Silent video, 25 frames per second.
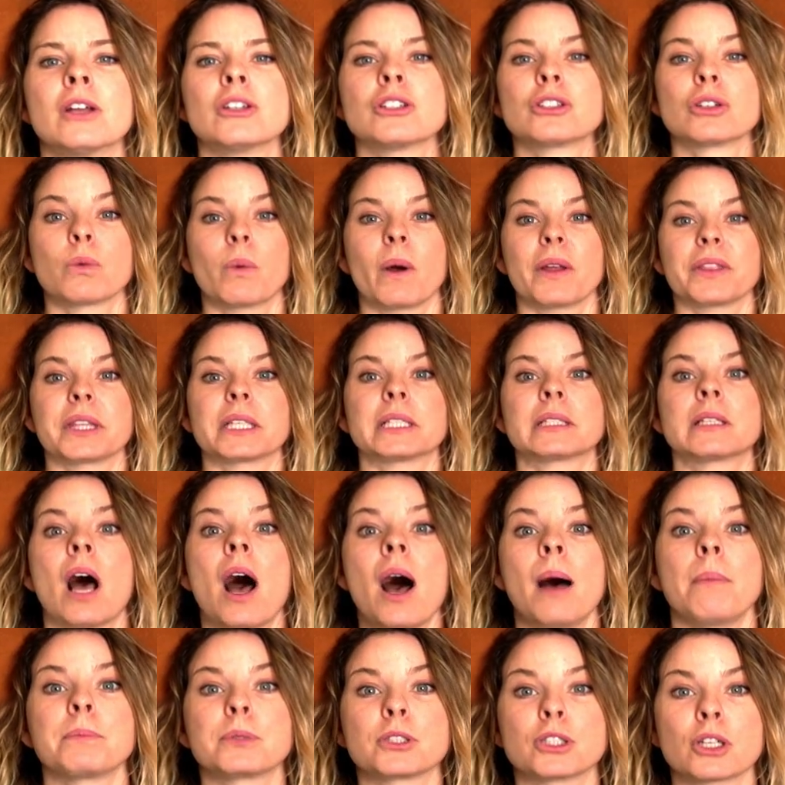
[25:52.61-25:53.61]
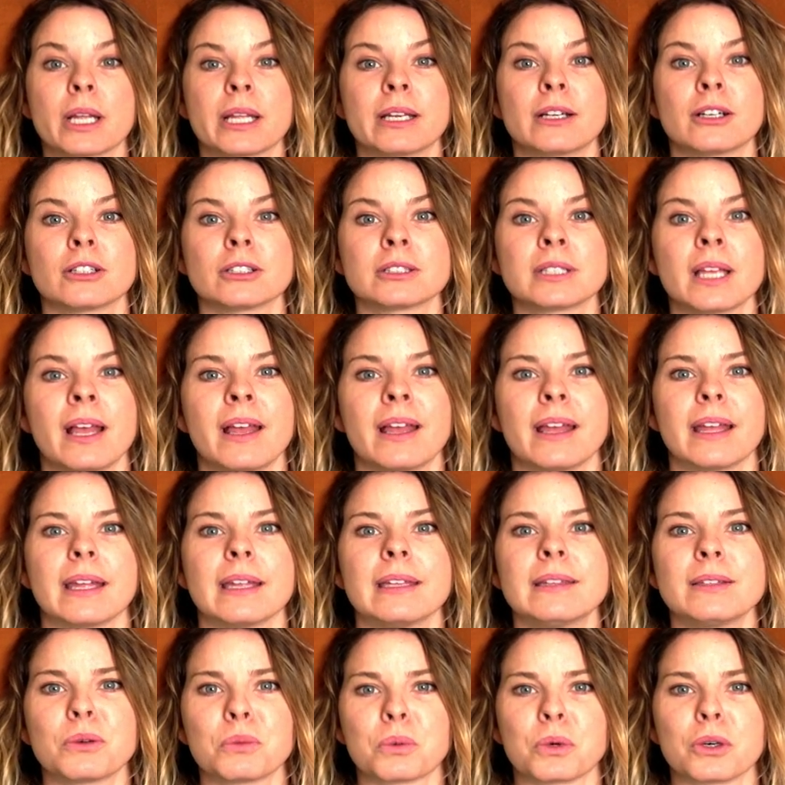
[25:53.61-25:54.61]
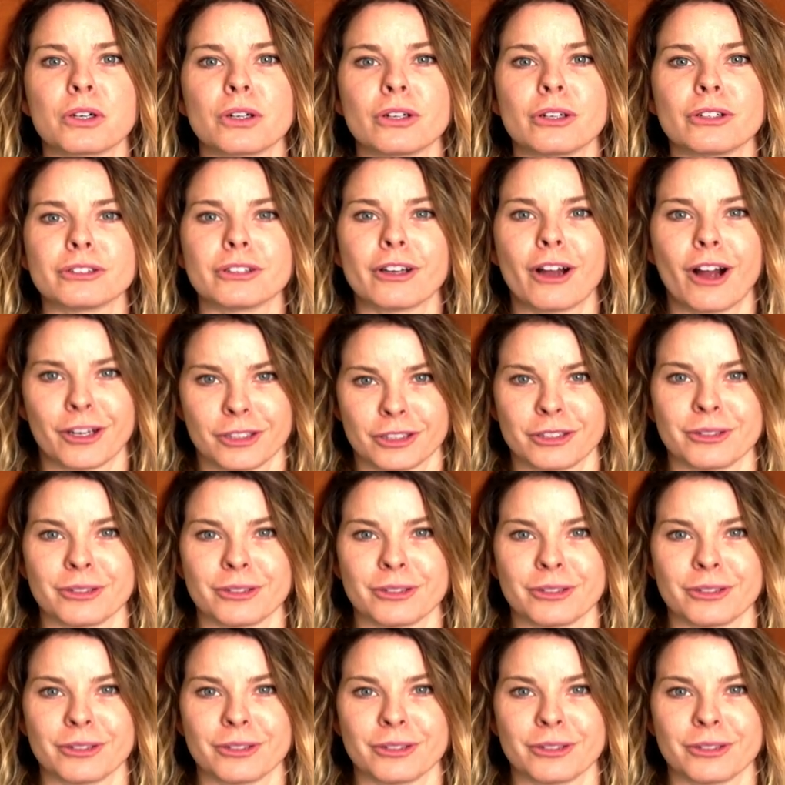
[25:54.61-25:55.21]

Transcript: to what the top trainers in the world are